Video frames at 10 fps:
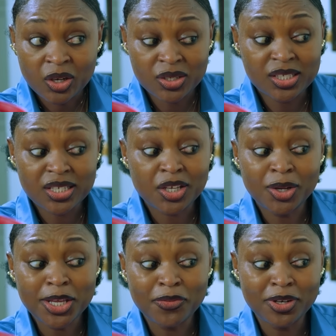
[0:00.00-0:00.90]
Because this
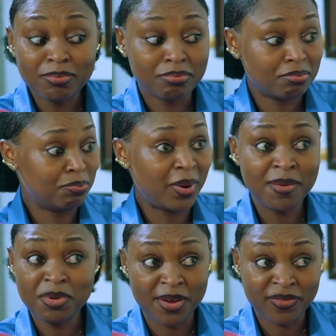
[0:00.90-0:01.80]
cannot even
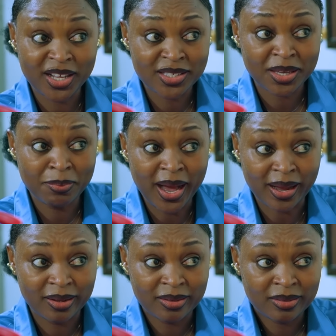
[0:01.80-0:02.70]
buy me my flight ticket back.